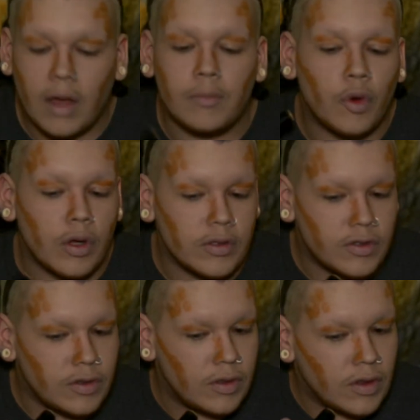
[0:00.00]
I'm
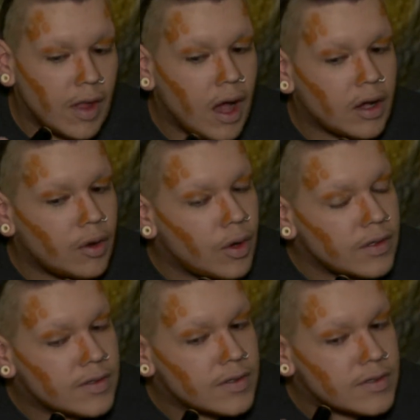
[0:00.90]
not
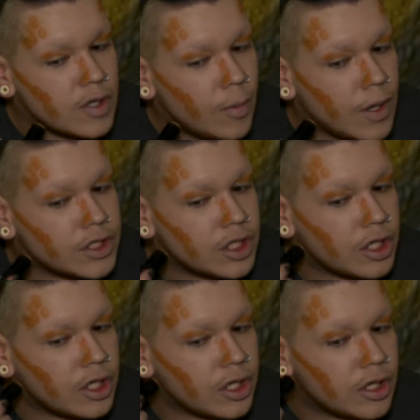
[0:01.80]
going to so much
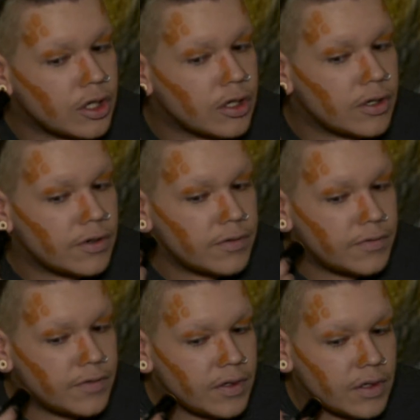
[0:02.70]
curve
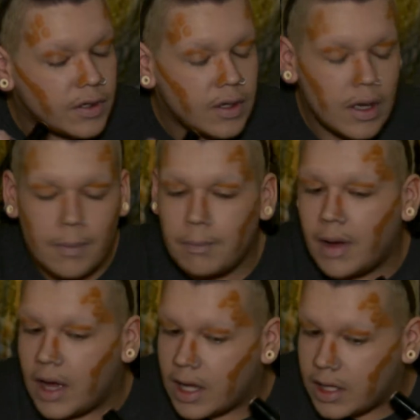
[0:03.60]

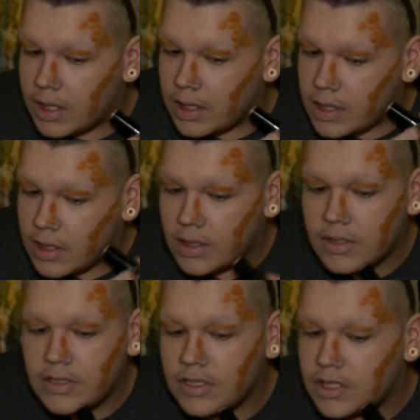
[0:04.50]
my
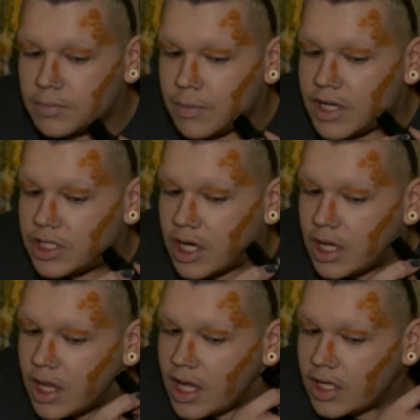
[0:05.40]

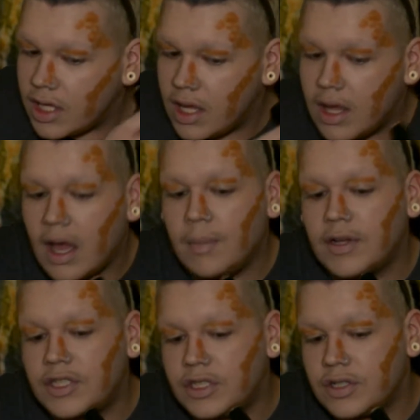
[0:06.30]
jawline. I'm
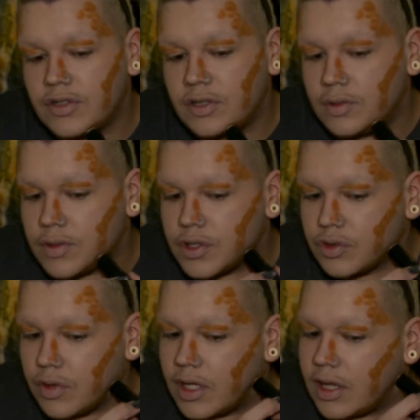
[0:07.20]
actually just going to do a
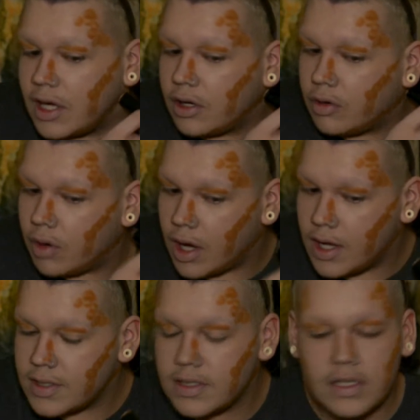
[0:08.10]
straight line
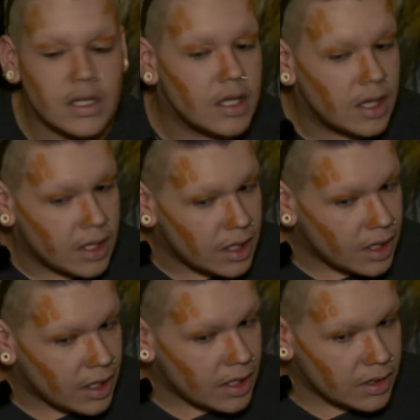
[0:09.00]
across,
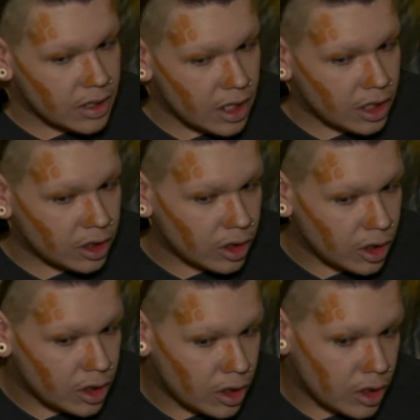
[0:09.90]
and then
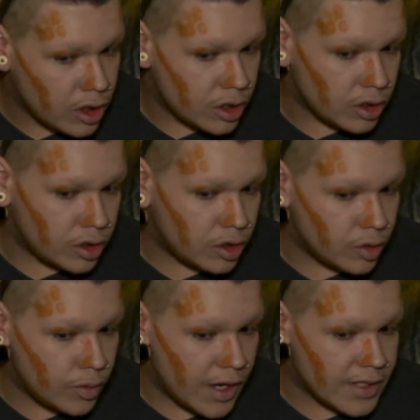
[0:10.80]

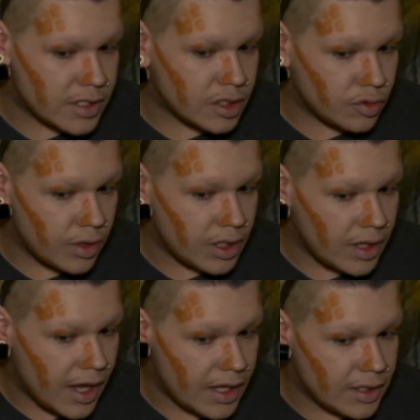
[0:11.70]
do a straight
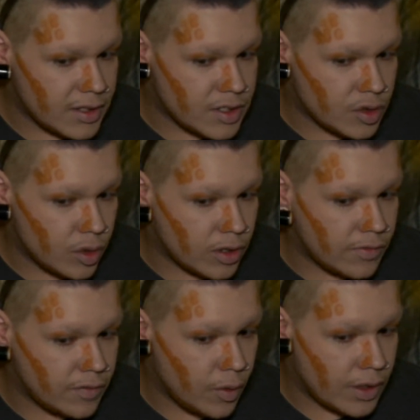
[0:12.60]
line sort
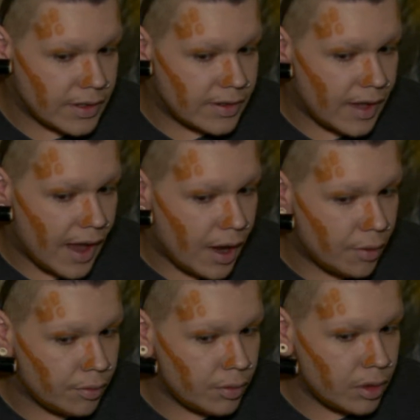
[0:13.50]
of going
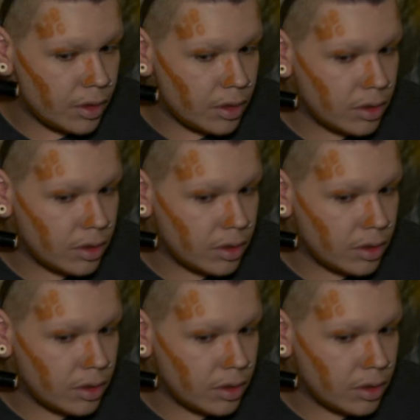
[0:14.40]
down